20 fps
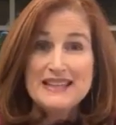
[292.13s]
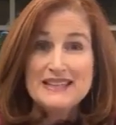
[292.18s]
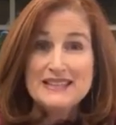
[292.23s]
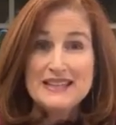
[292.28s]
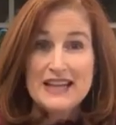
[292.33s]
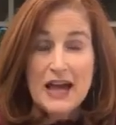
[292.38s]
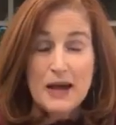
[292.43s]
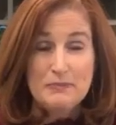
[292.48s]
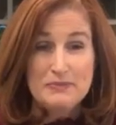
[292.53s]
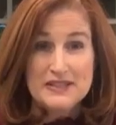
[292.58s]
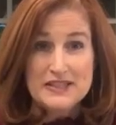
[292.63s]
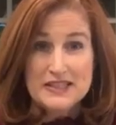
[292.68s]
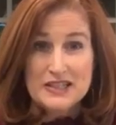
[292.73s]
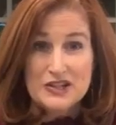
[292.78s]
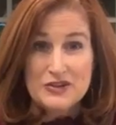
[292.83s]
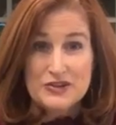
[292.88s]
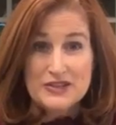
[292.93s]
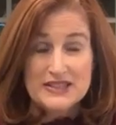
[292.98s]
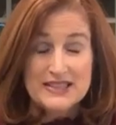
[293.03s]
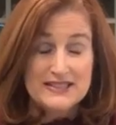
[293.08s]
best kept
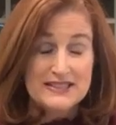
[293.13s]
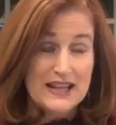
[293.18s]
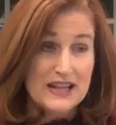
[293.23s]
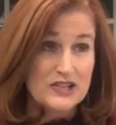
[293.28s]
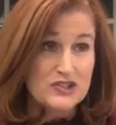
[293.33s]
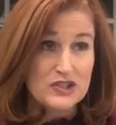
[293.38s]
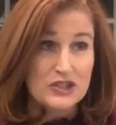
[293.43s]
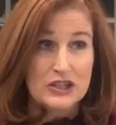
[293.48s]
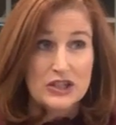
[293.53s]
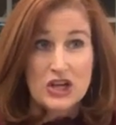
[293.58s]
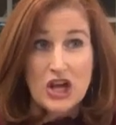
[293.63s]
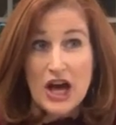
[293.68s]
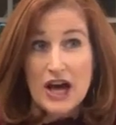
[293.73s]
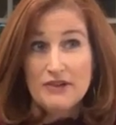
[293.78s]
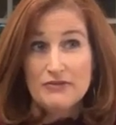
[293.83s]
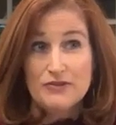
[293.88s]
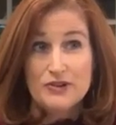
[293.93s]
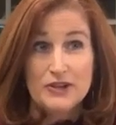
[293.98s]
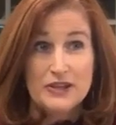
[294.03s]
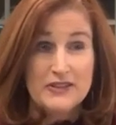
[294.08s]
secrets. It's actually
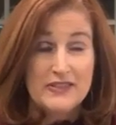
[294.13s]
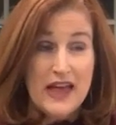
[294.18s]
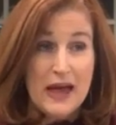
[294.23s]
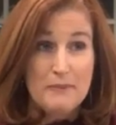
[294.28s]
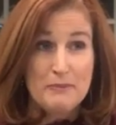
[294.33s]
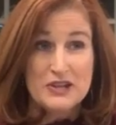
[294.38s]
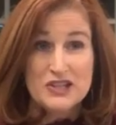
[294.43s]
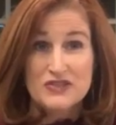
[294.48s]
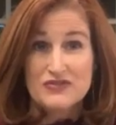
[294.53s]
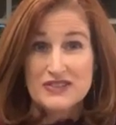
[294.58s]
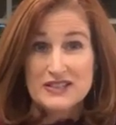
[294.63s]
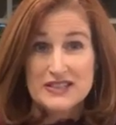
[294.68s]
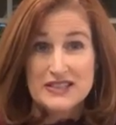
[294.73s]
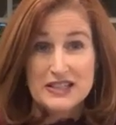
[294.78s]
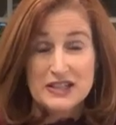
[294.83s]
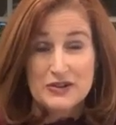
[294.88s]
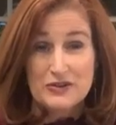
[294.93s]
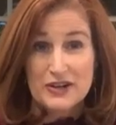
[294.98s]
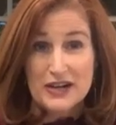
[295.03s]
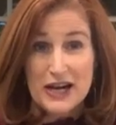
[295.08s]
not really that much of a
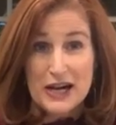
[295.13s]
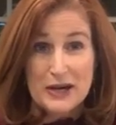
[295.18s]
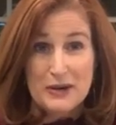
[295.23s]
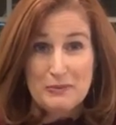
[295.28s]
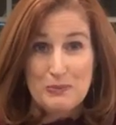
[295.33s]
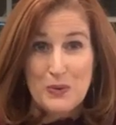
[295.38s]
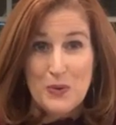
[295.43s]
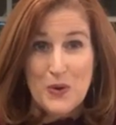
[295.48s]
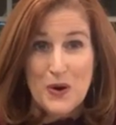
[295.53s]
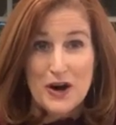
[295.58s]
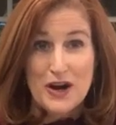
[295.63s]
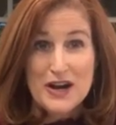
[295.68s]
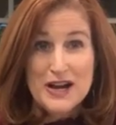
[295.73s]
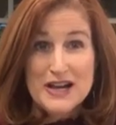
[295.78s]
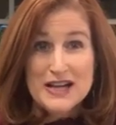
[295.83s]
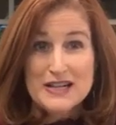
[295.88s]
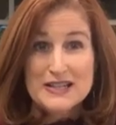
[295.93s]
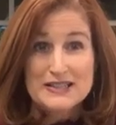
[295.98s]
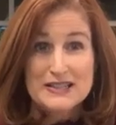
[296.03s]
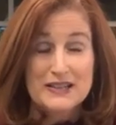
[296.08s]
secret anymore
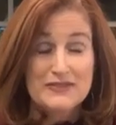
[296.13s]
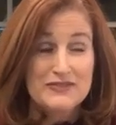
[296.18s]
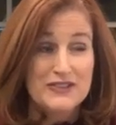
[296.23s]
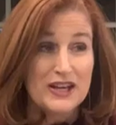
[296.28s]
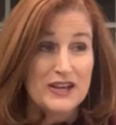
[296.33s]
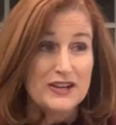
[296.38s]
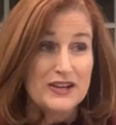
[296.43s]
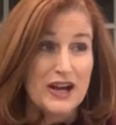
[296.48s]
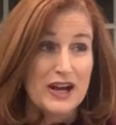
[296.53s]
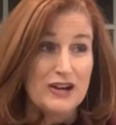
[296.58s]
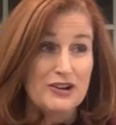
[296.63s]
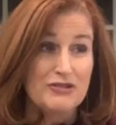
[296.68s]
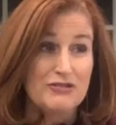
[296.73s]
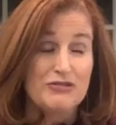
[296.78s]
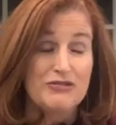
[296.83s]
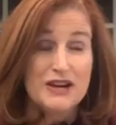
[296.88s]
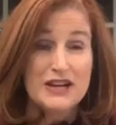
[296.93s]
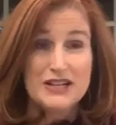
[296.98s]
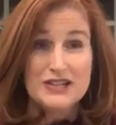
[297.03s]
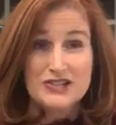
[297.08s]
because they've done a
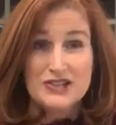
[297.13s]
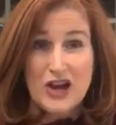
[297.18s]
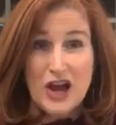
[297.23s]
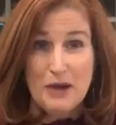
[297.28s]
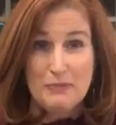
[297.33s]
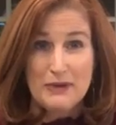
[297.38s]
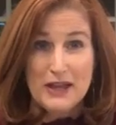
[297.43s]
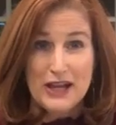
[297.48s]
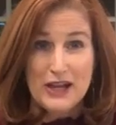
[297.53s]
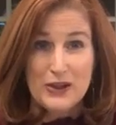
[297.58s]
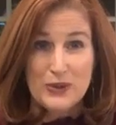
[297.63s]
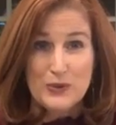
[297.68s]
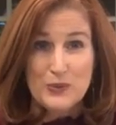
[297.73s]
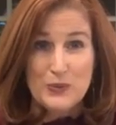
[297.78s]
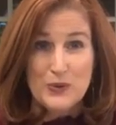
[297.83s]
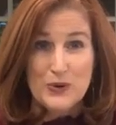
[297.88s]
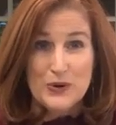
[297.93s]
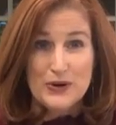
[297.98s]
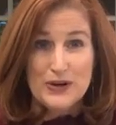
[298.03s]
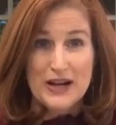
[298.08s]
great job getting
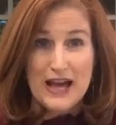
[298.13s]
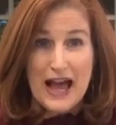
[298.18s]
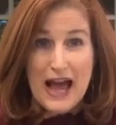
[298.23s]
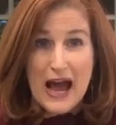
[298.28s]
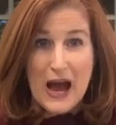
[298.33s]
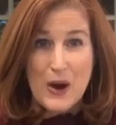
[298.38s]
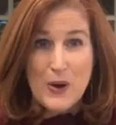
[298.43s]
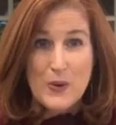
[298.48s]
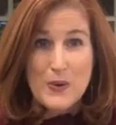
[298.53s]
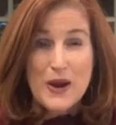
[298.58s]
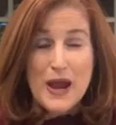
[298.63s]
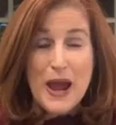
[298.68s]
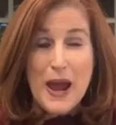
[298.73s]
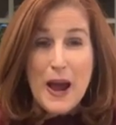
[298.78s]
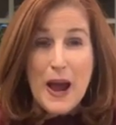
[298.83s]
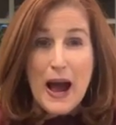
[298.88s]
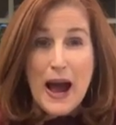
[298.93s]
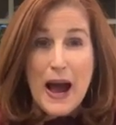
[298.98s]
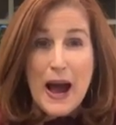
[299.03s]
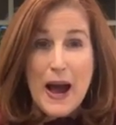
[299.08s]
the word out.
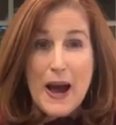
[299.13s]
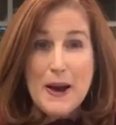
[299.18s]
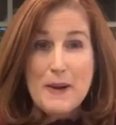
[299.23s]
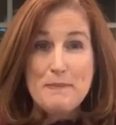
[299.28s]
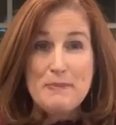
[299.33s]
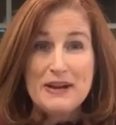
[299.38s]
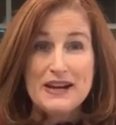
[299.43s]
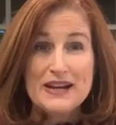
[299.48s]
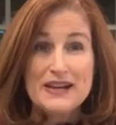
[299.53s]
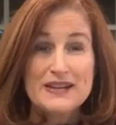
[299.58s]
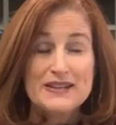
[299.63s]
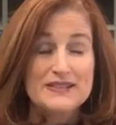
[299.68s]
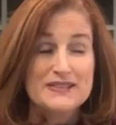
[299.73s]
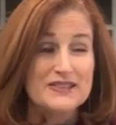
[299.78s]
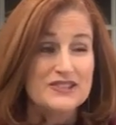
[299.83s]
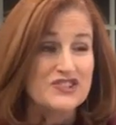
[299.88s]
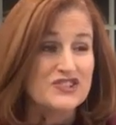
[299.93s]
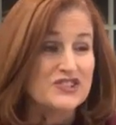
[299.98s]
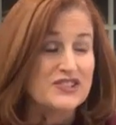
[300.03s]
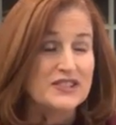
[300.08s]
But it
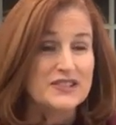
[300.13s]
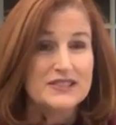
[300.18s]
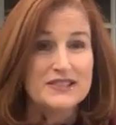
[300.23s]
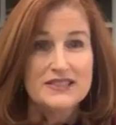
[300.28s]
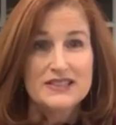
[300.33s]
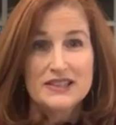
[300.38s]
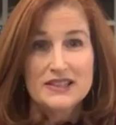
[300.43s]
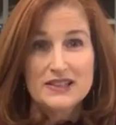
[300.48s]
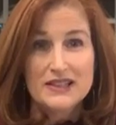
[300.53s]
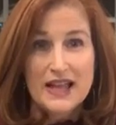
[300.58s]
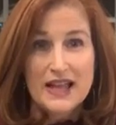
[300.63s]
is just this